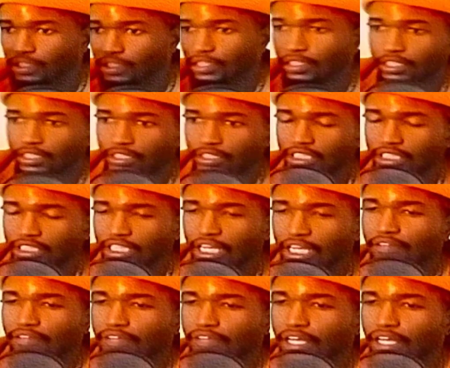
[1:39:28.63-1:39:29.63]
she kind of
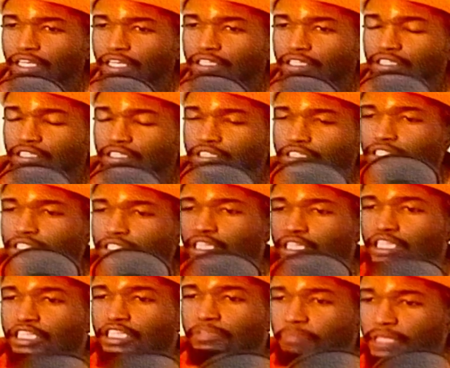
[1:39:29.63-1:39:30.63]
like
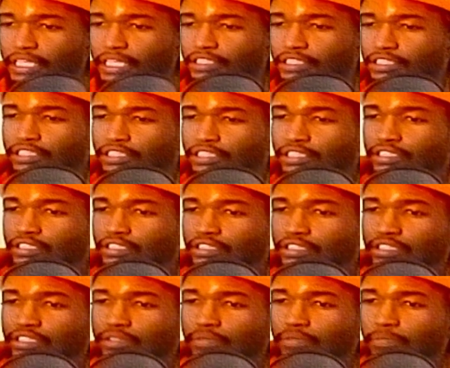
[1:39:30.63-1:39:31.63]
emits
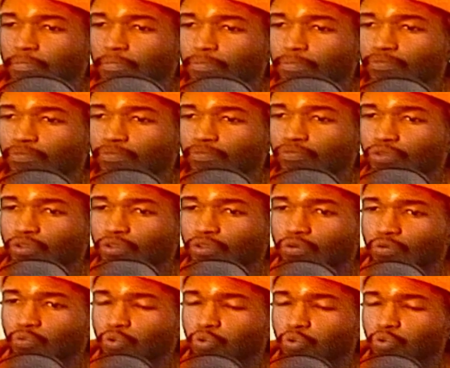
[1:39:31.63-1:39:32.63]

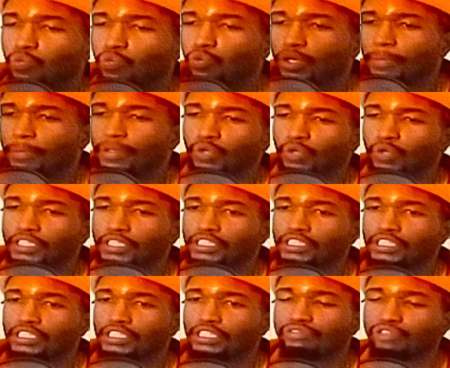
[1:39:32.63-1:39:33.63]
what women want to see
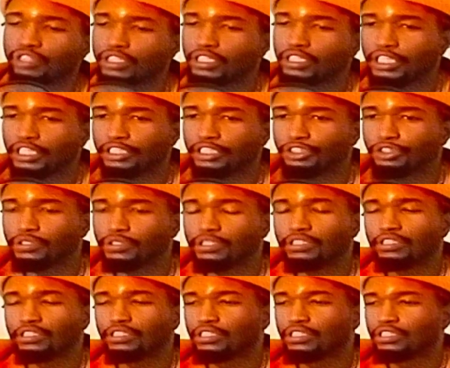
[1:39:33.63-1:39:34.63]
for the country.
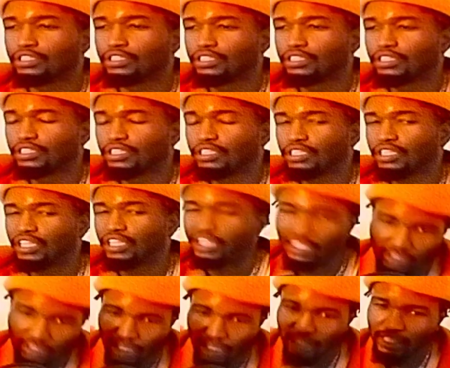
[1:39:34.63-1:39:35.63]
And
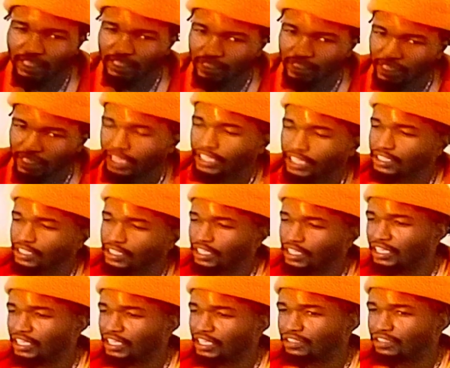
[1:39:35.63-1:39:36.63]
in
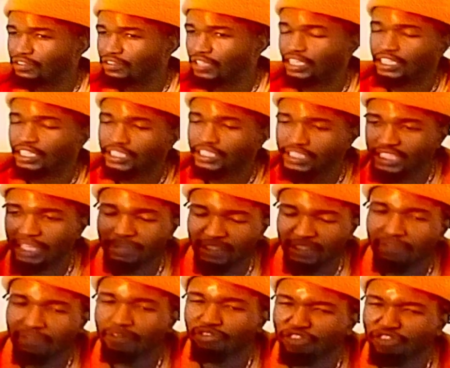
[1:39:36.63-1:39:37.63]
exception of a
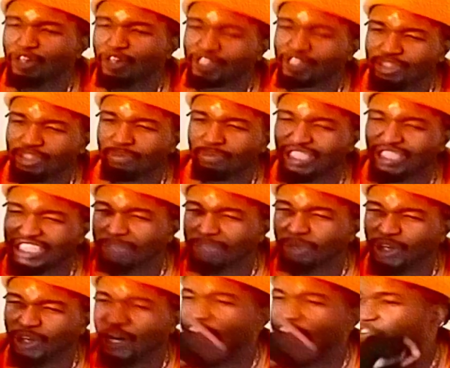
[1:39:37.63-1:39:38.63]
very small
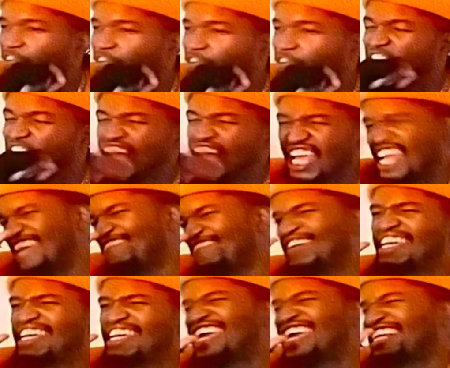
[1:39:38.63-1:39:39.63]
demographic of, I
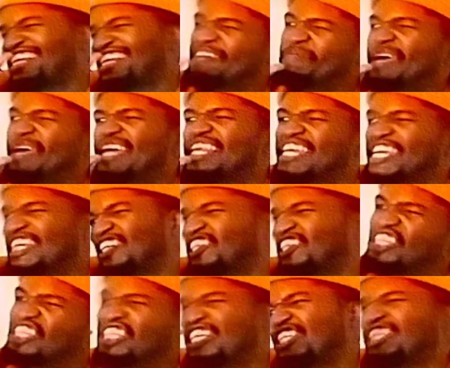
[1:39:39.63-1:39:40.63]
hate Kamala and she
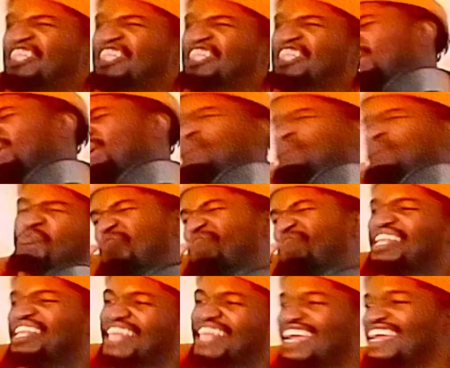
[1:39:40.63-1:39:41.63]
thinks he's so worth it.
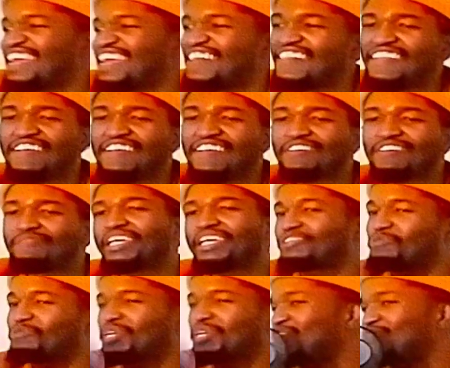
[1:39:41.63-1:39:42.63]
Like, bitch, we
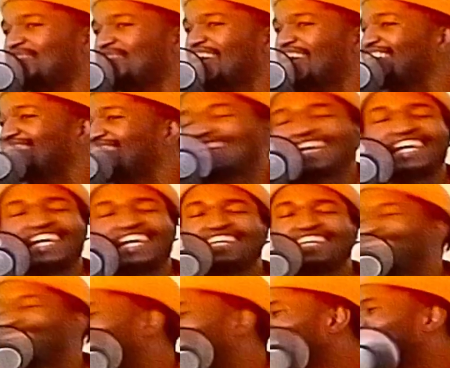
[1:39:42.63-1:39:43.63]
don't like that. And
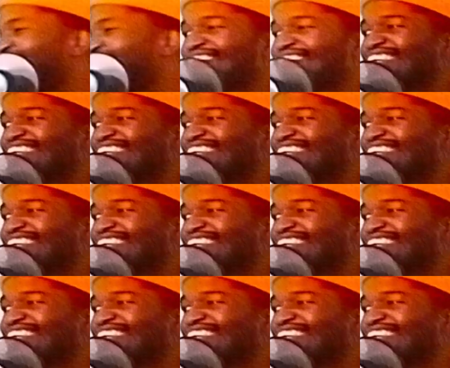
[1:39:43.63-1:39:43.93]
then I